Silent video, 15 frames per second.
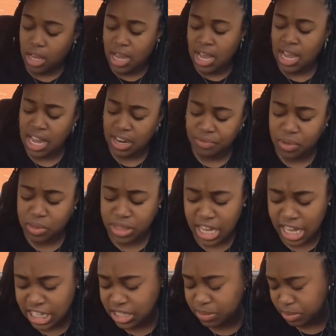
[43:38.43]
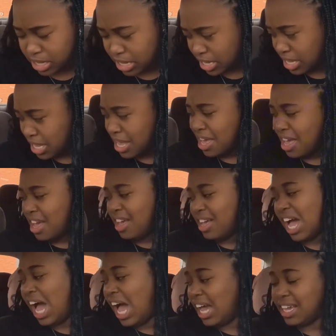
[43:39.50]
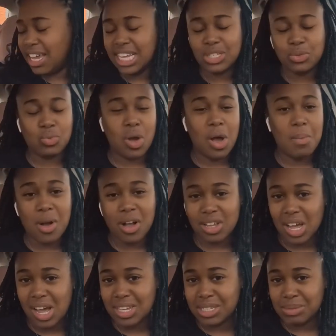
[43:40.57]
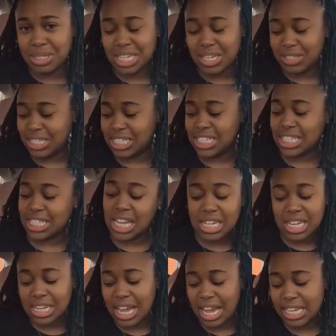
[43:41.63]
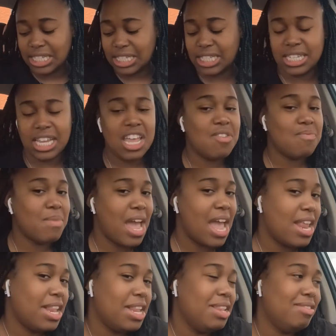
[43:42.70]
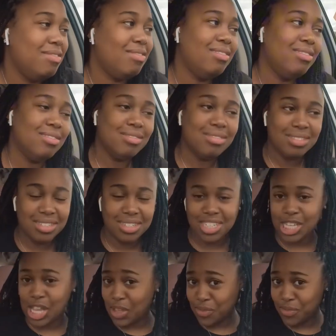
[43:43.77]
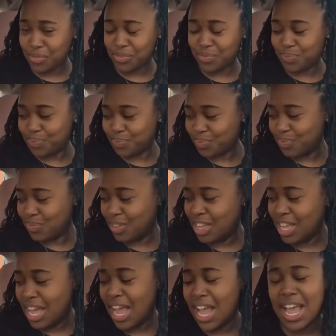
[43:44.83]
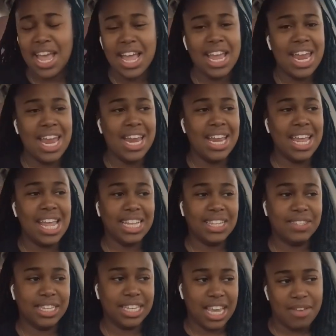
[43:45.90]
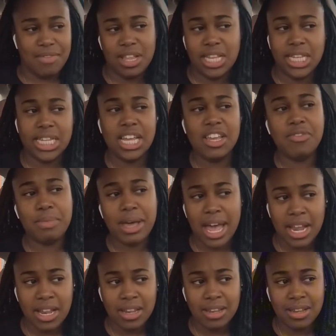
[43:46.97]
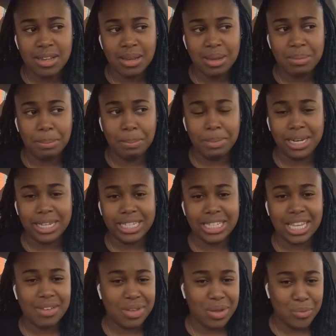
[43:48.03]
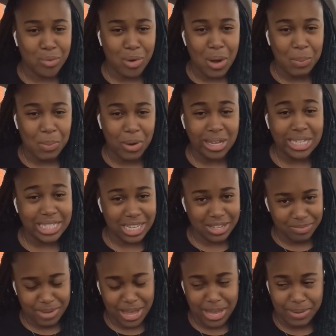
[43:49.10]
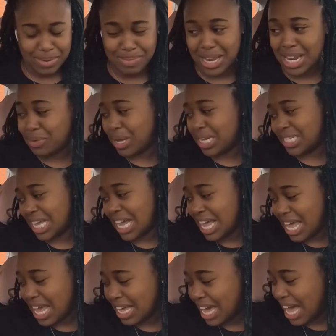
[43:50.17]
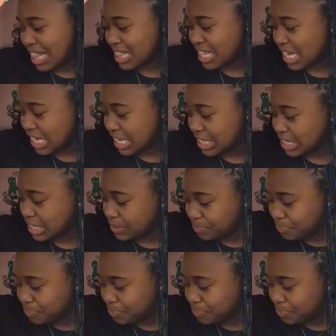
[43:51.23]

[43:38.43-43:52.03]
I got a few things, but I guess Walmart calls themselves selling like Steve Madden stuff. And it's giving Steve Madden, but it's giving Walmart Steve Madden. But anyways, I had got the